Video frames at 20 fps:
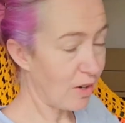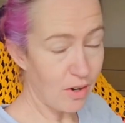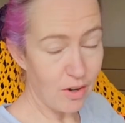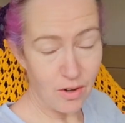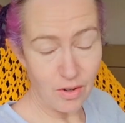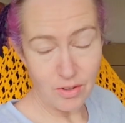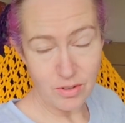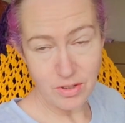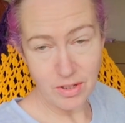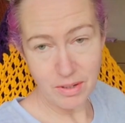
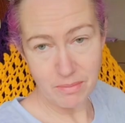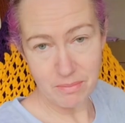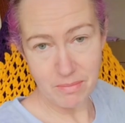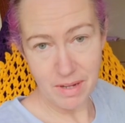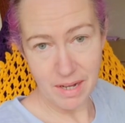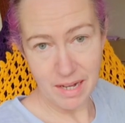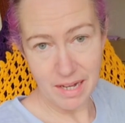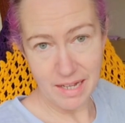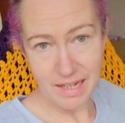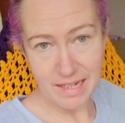on
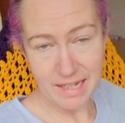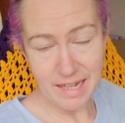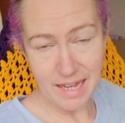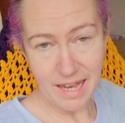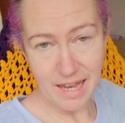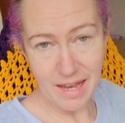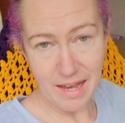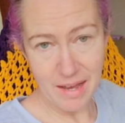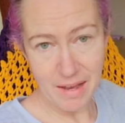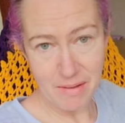my
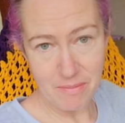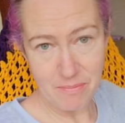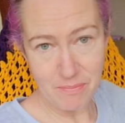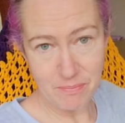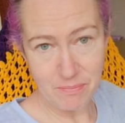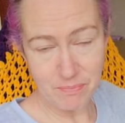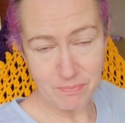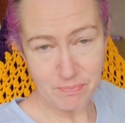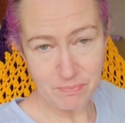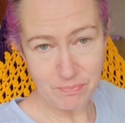
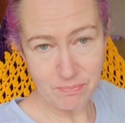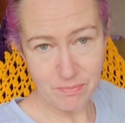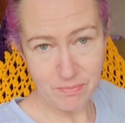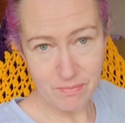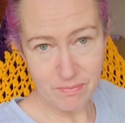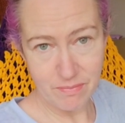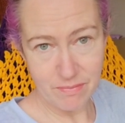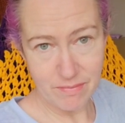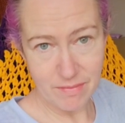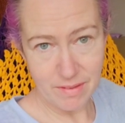
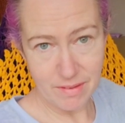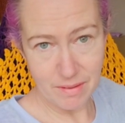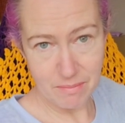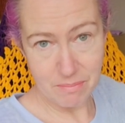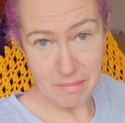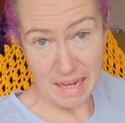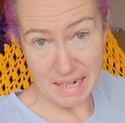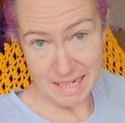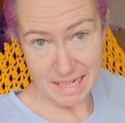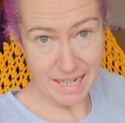
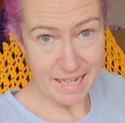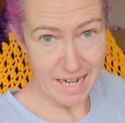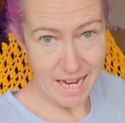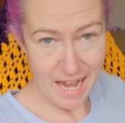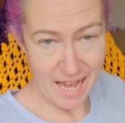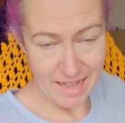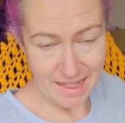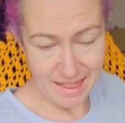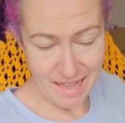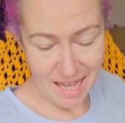mannequin
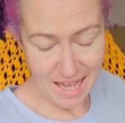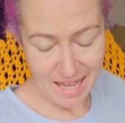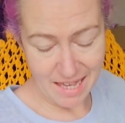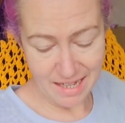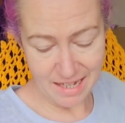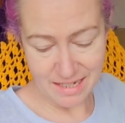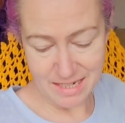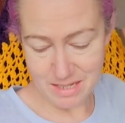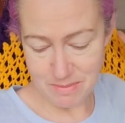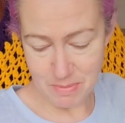head there,
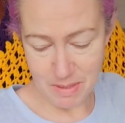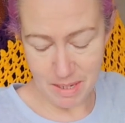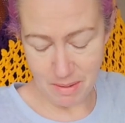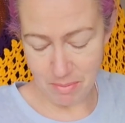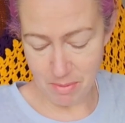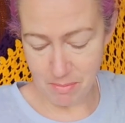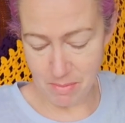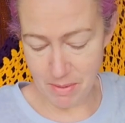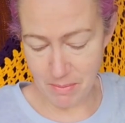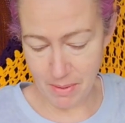and it's been
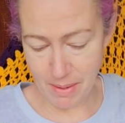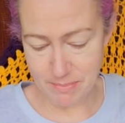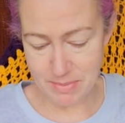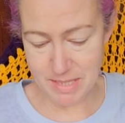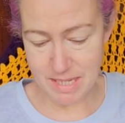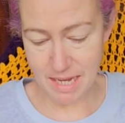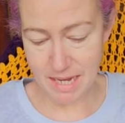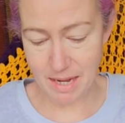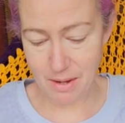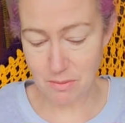up on my
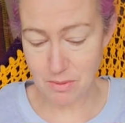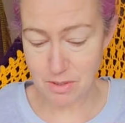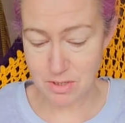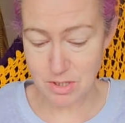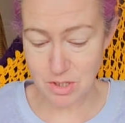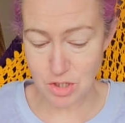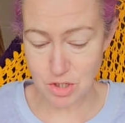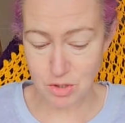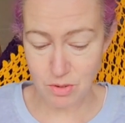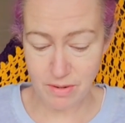website. I
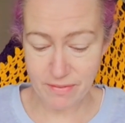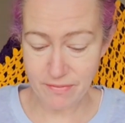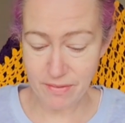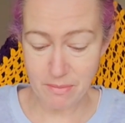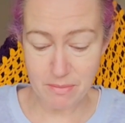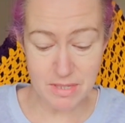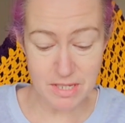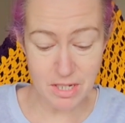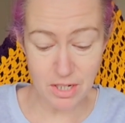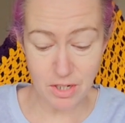wasn't sure if
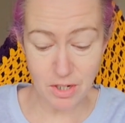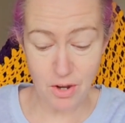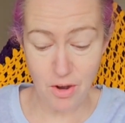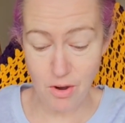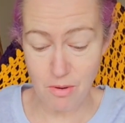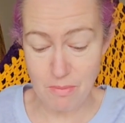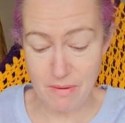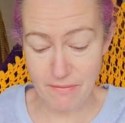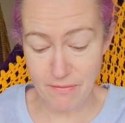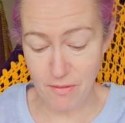it was going to
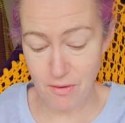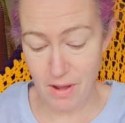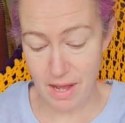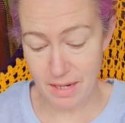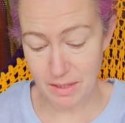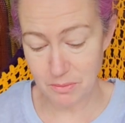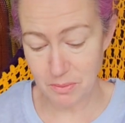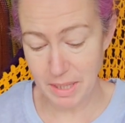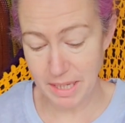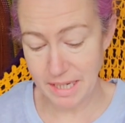go before
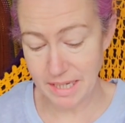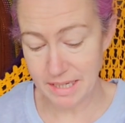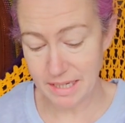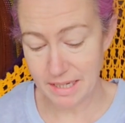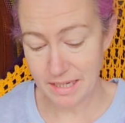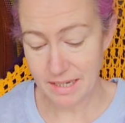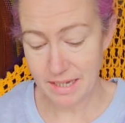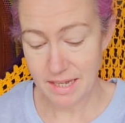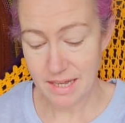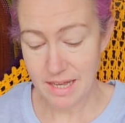Halloween.
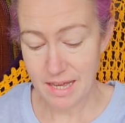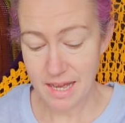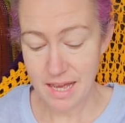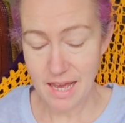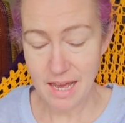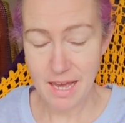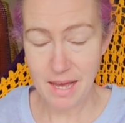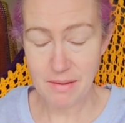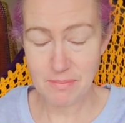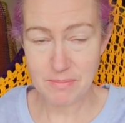
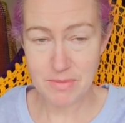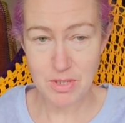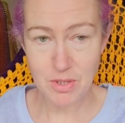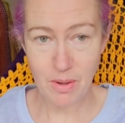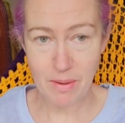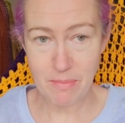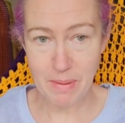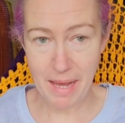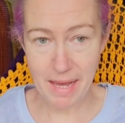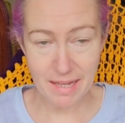So
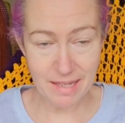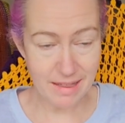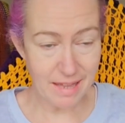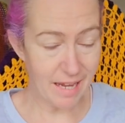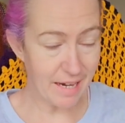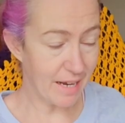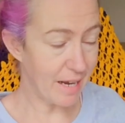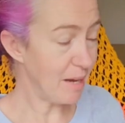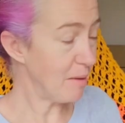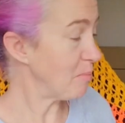I packed
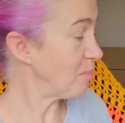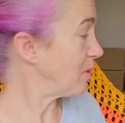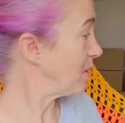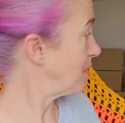that up.